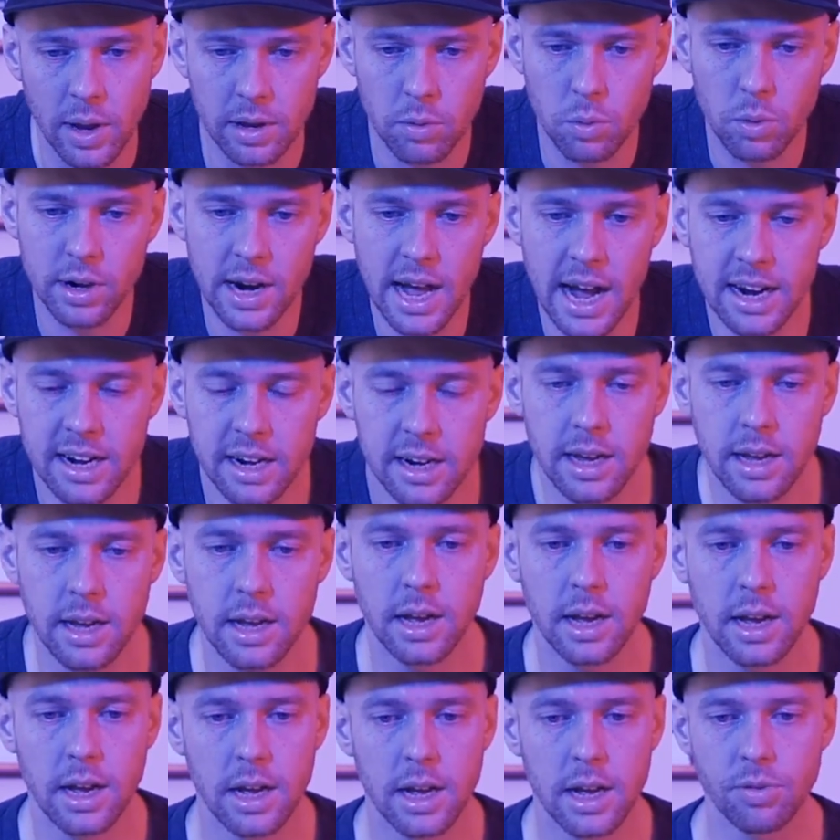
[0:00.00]
Like we're not going
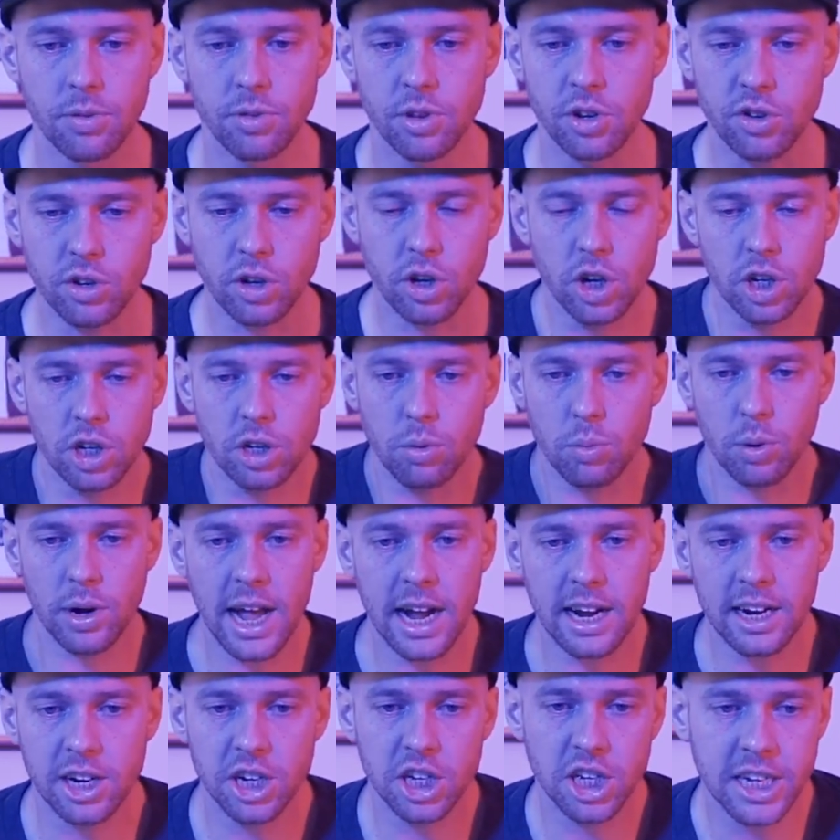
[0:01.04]

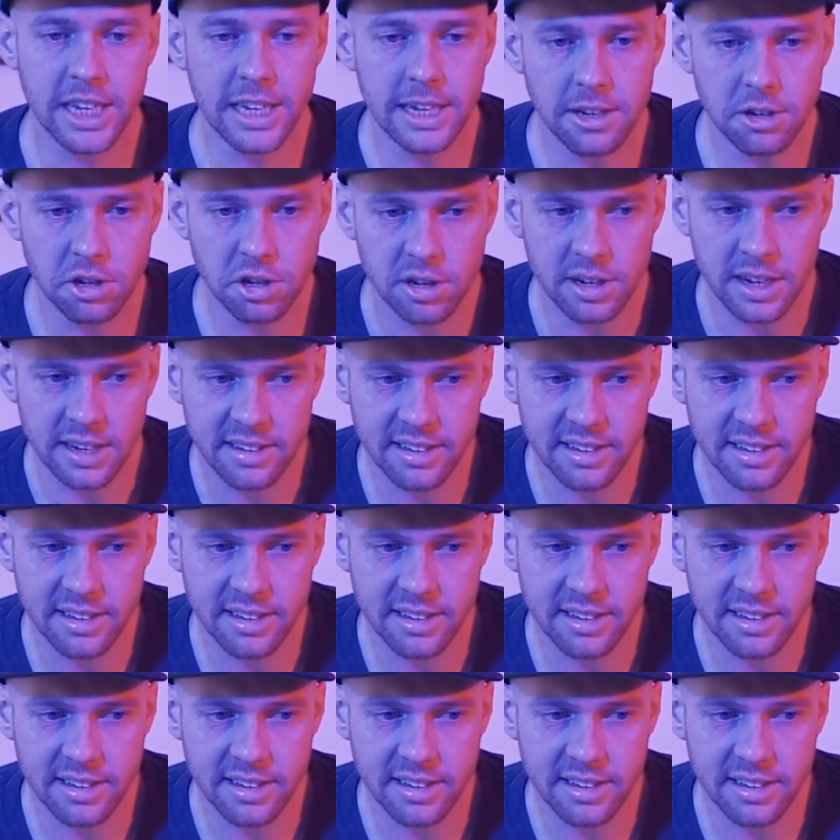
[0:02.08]
to teach